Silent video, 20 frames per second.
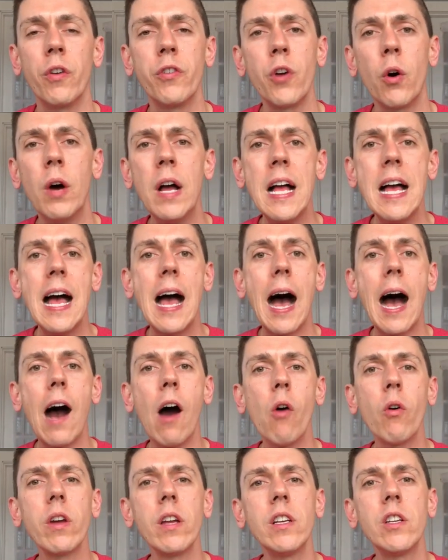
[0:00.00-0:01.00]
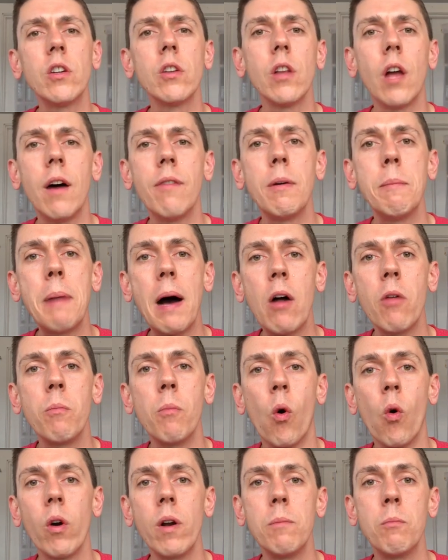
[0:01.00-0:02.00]
So how can your love abound
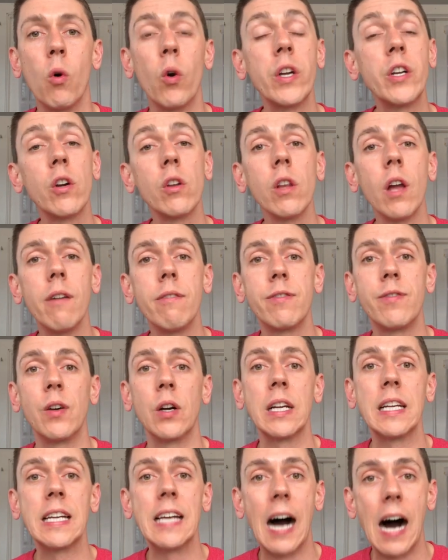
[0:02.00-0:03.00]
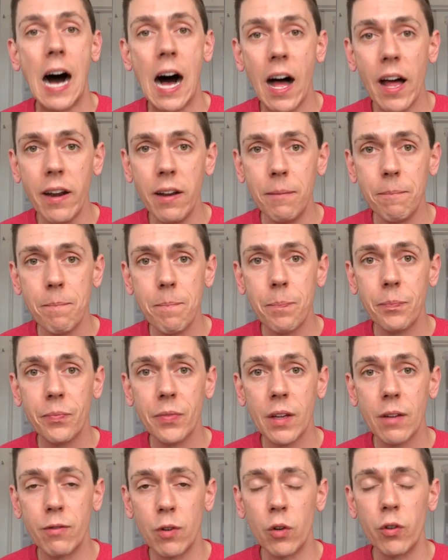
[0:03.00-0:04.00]
more and more? Your love for God,
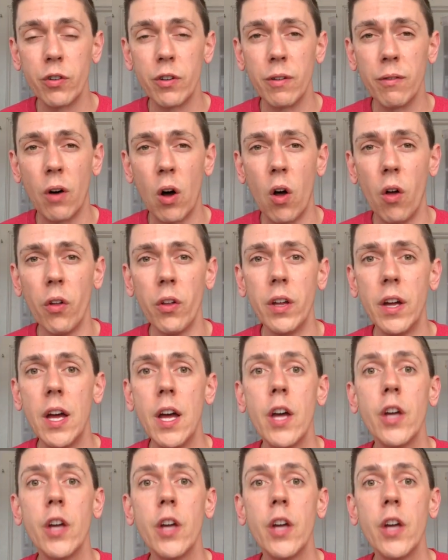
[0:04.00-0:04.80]
first of all.